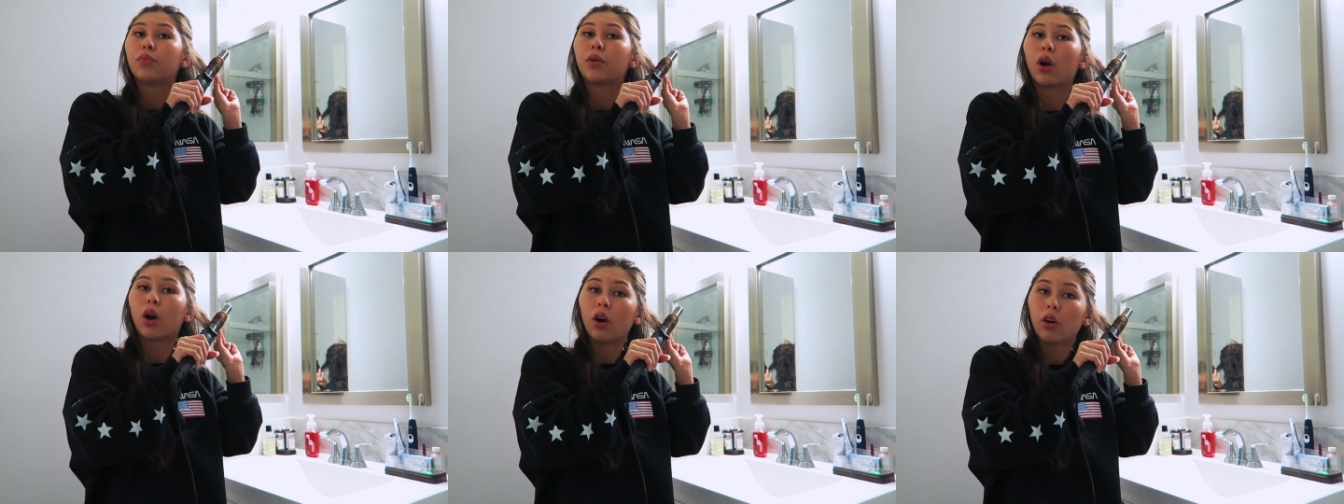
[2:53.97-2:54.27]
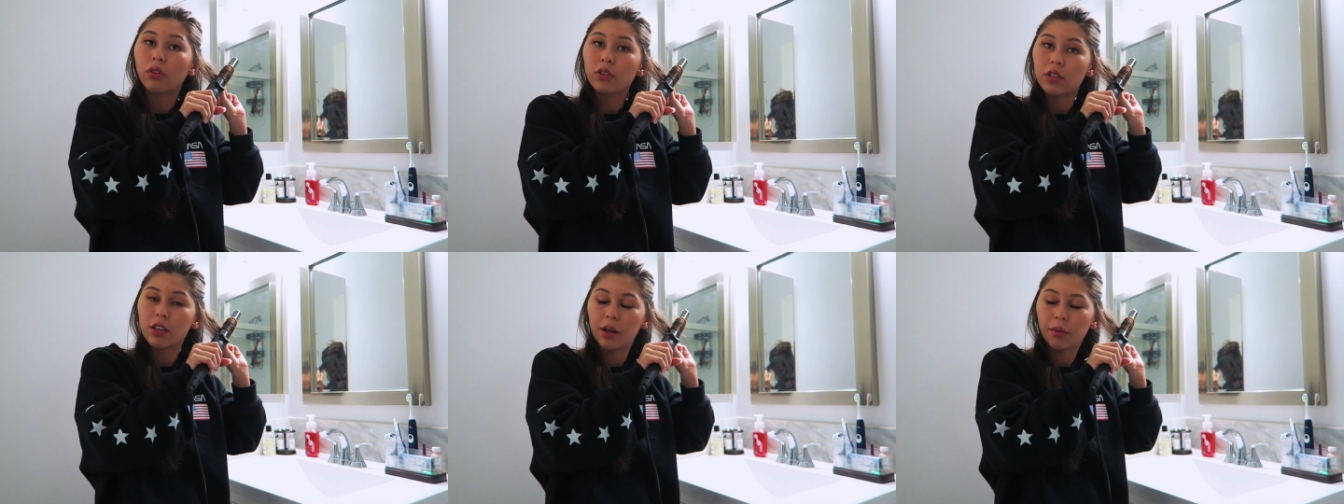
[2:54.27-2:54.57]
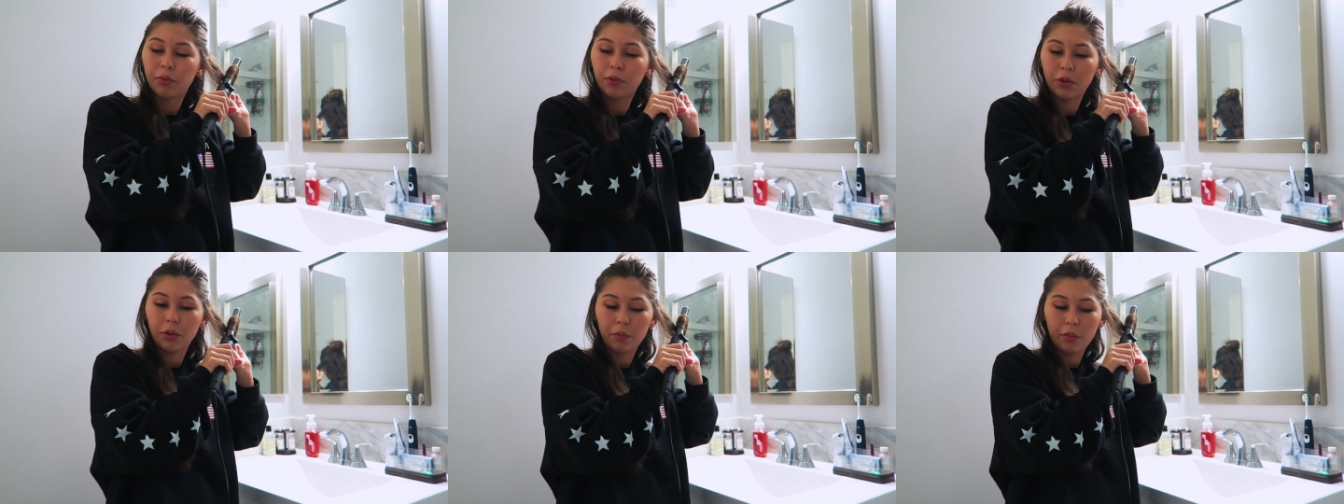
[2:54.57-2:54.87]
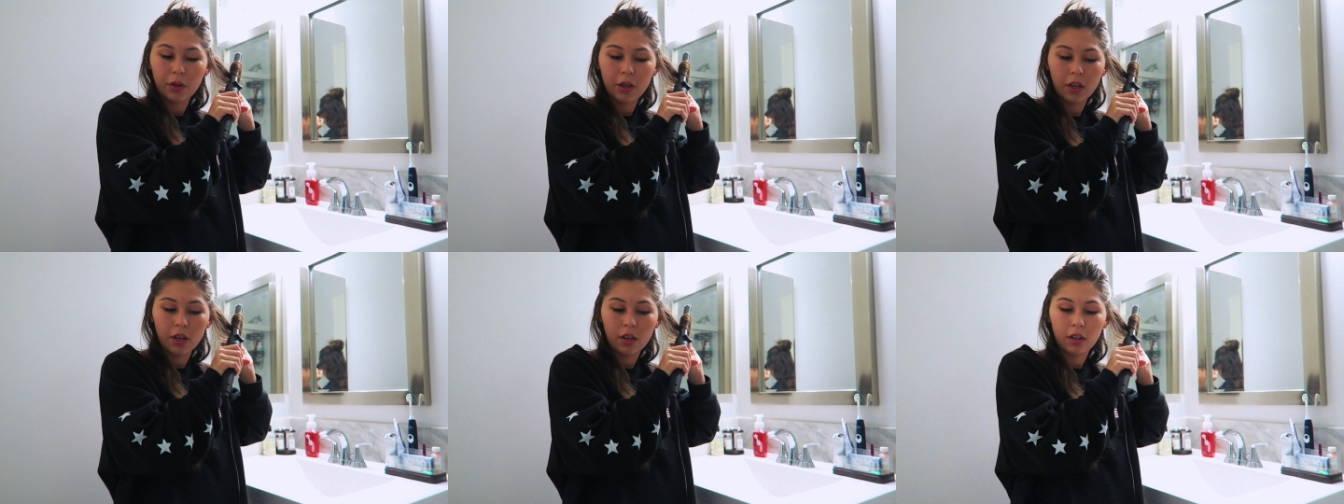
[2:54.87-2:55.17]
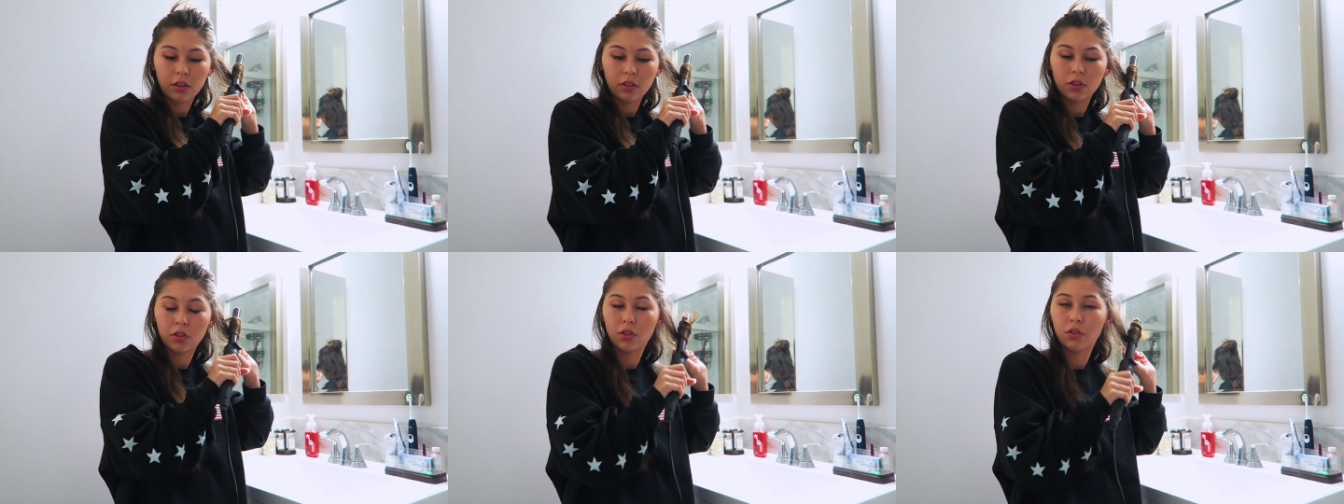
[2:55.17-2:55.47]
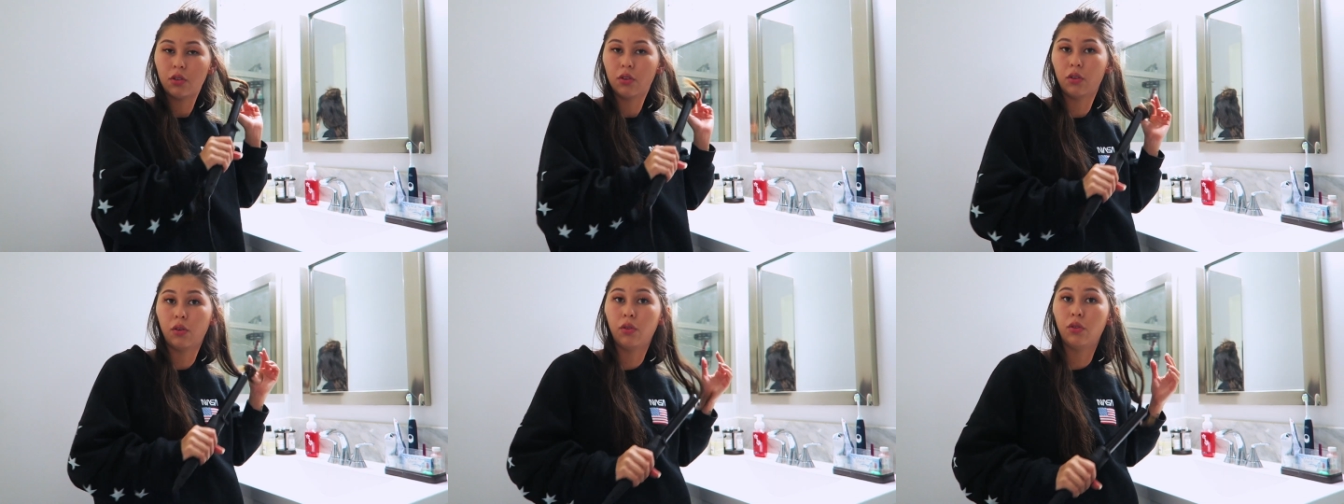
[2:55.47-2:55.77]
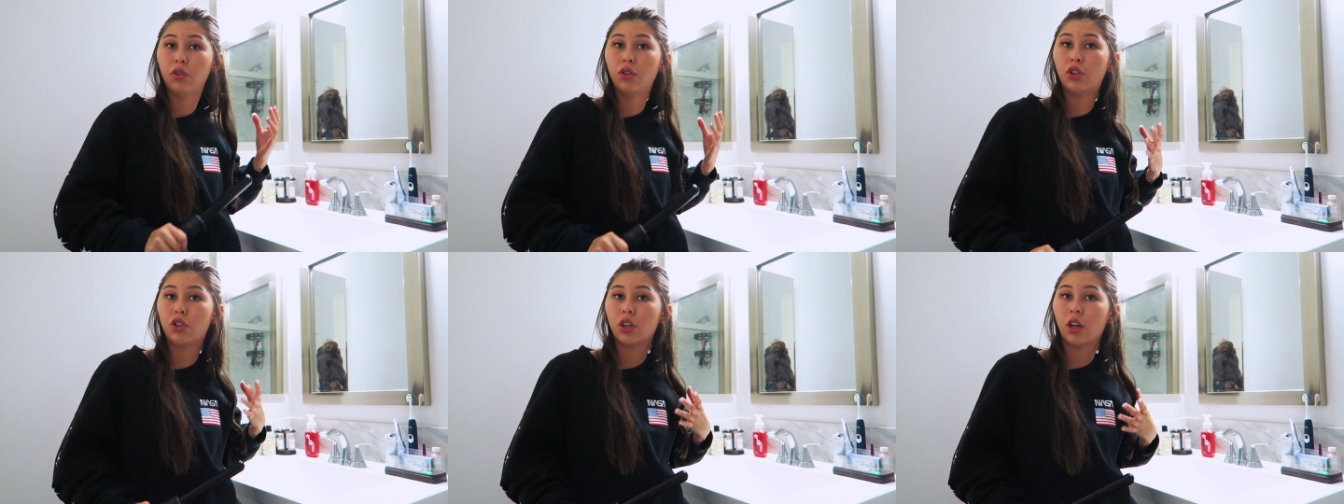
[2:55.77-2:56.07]
Pro tip would be
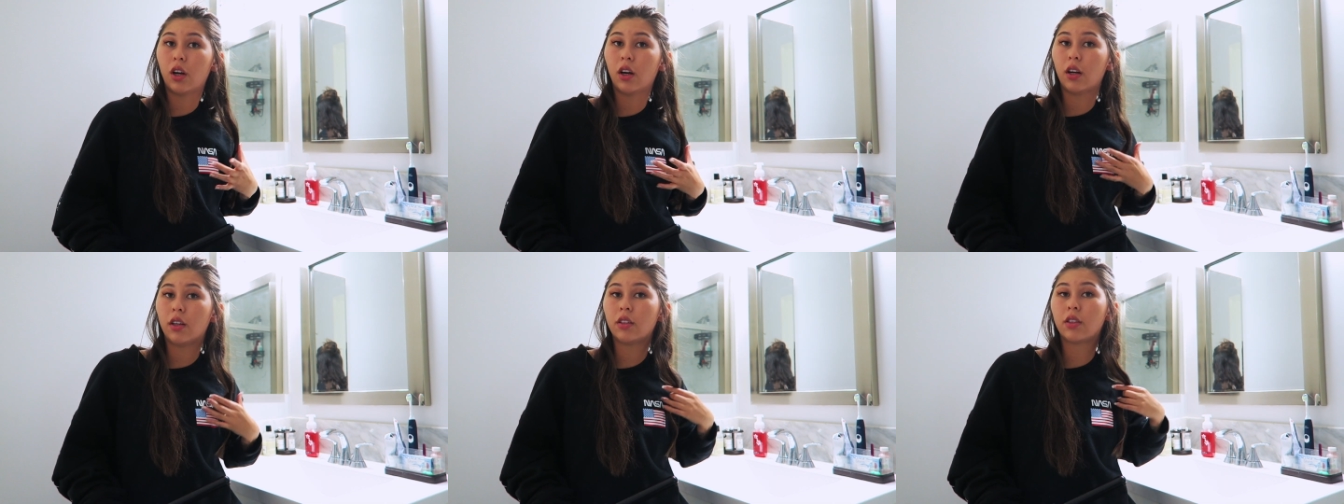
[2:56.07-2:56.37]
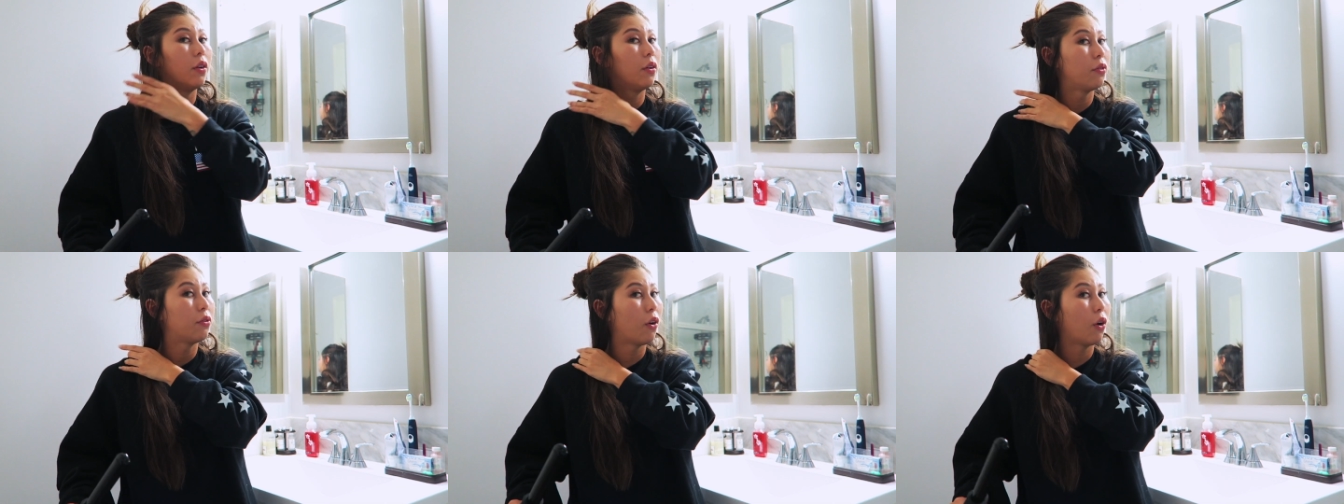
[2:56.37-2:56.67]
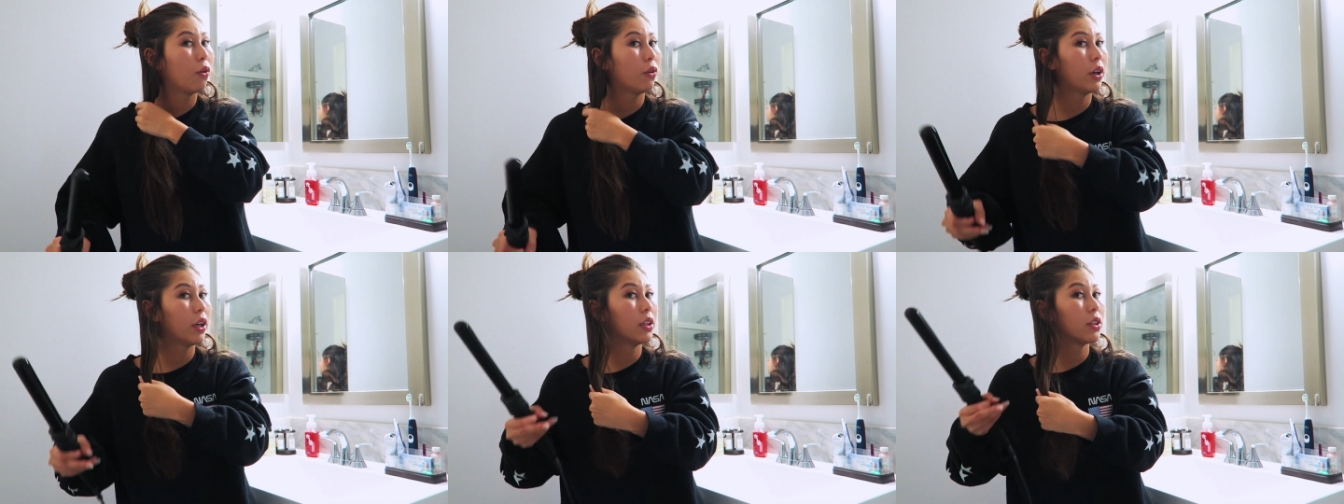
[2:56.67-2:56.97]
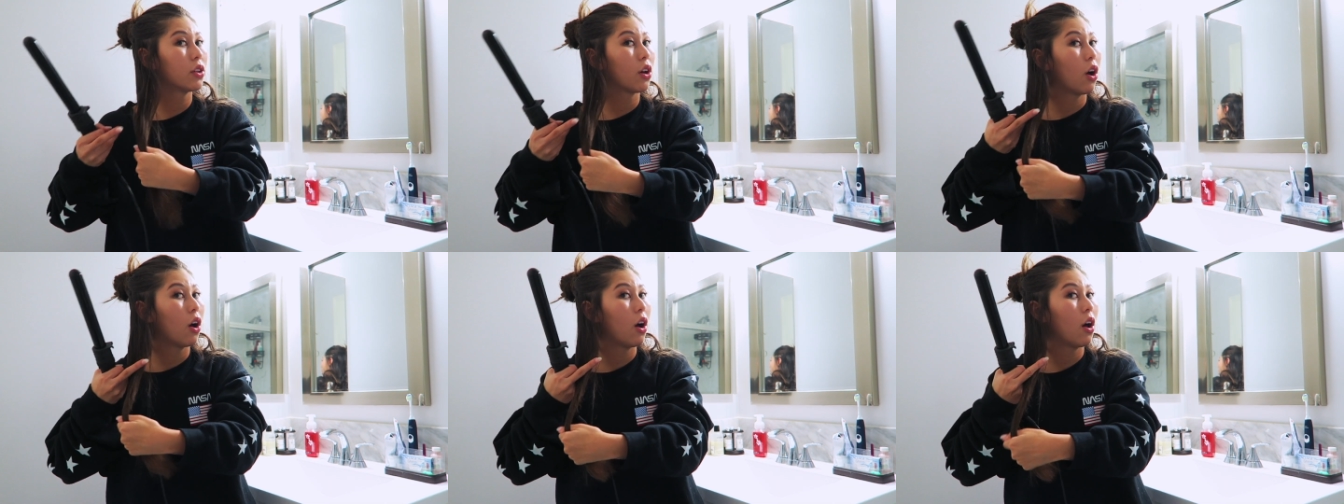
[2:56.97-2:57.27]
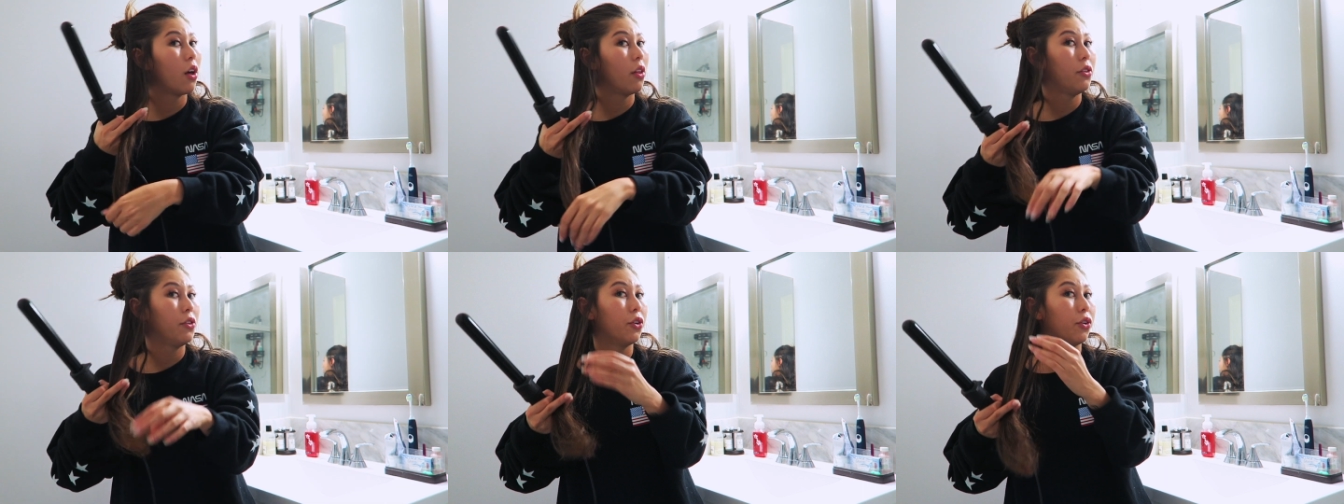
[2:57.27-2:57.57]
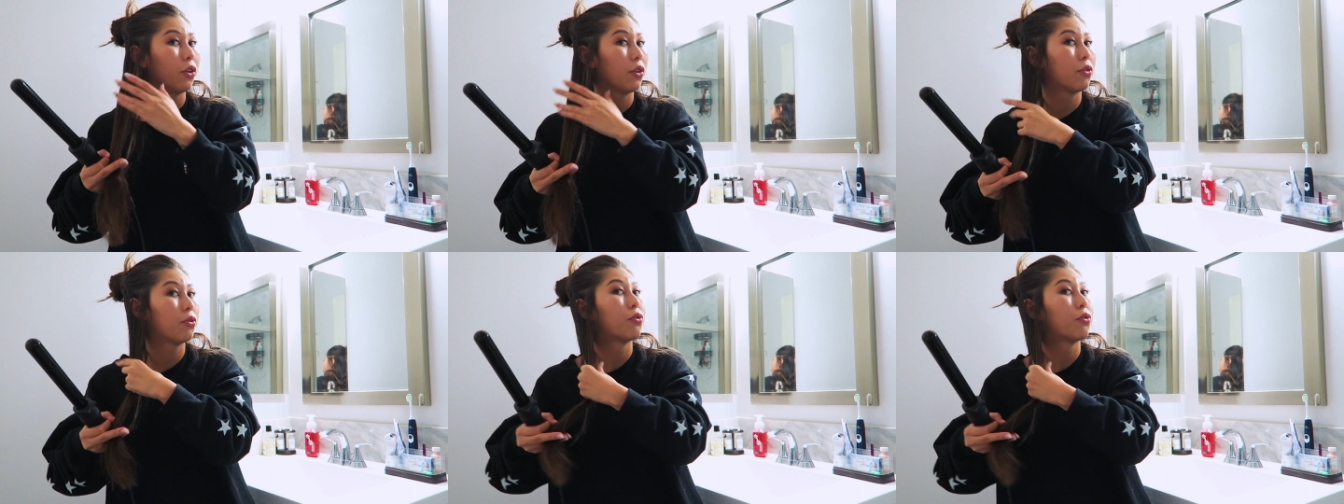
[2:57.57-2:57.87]
to just focus on your